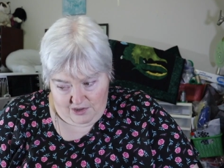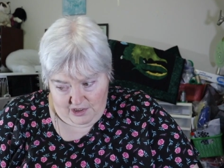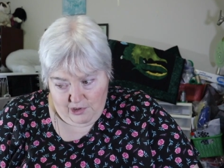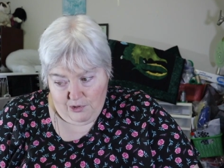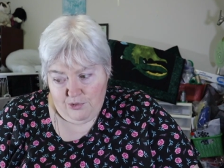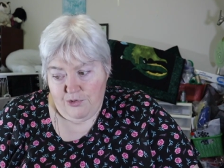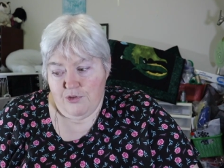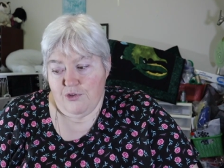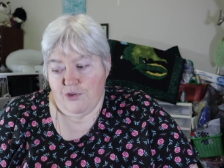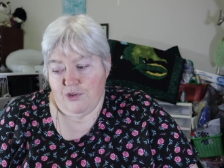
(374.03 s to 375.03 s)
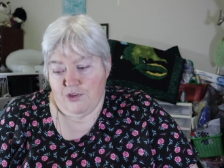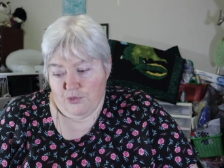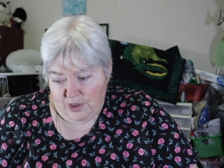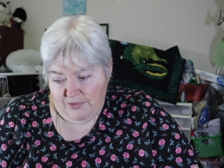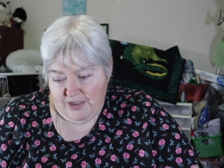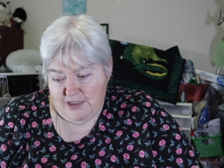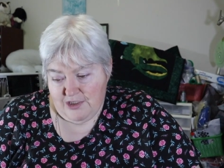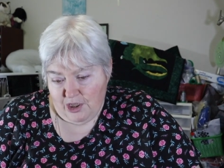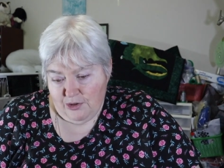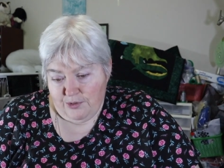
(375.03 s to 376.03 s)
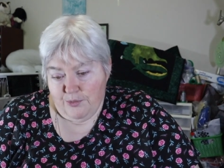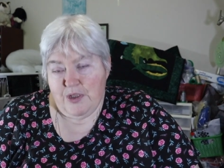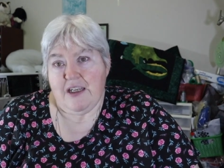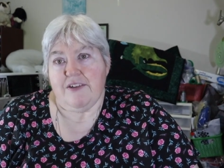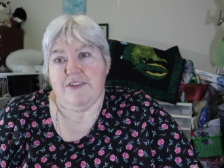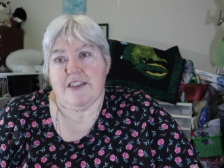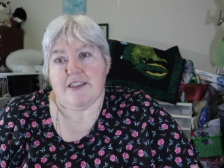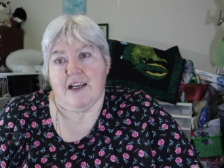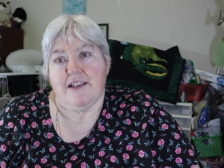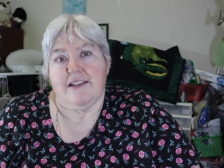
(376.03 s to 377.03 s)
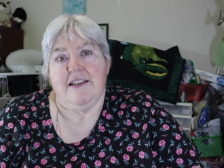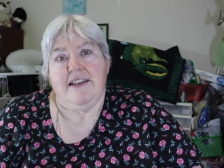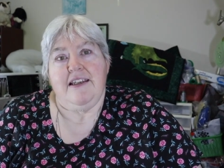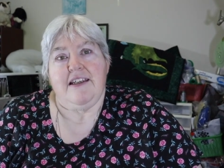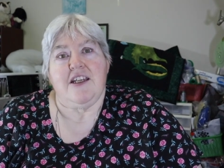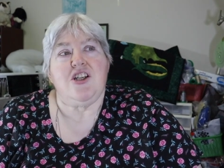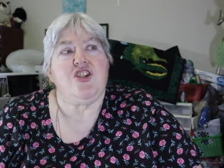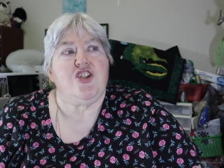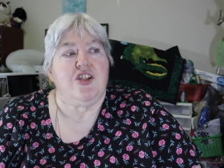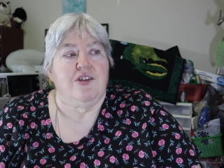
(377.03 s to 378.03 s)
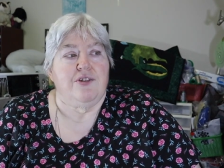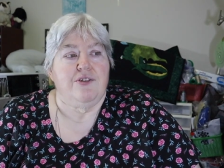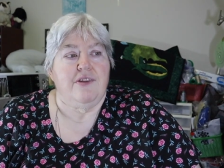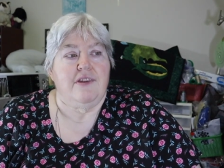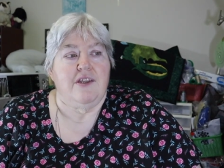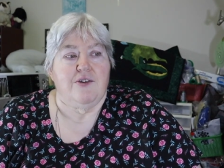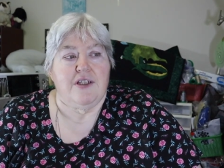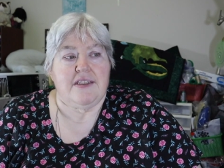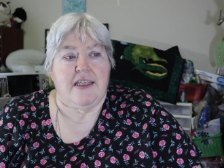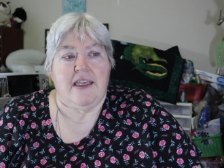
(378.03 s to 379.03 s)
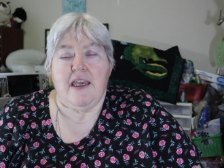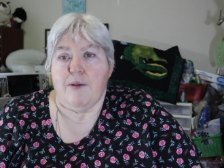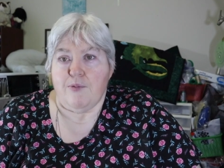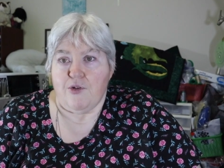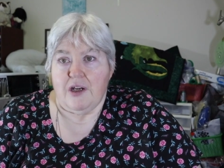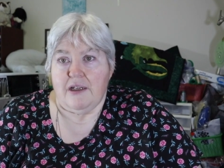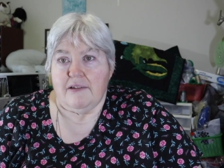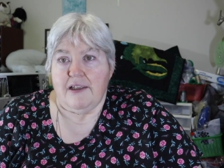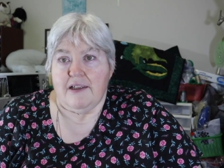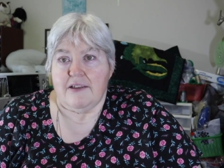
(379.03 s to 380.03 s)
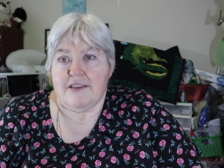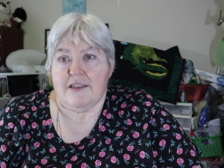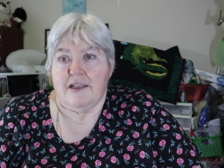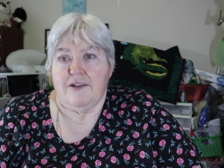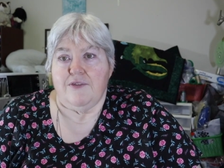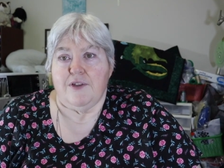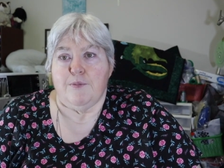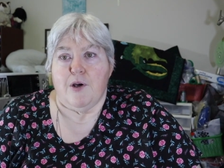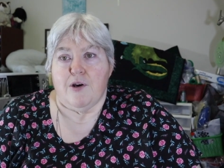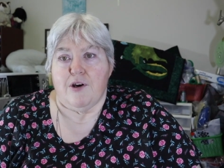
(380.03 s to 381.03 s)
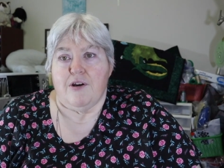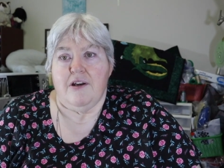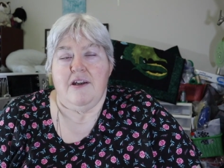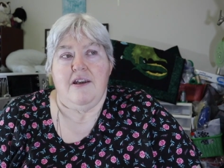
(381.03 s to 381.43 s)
there are three of us total, we have decided each year there is a campground outside of Lamar,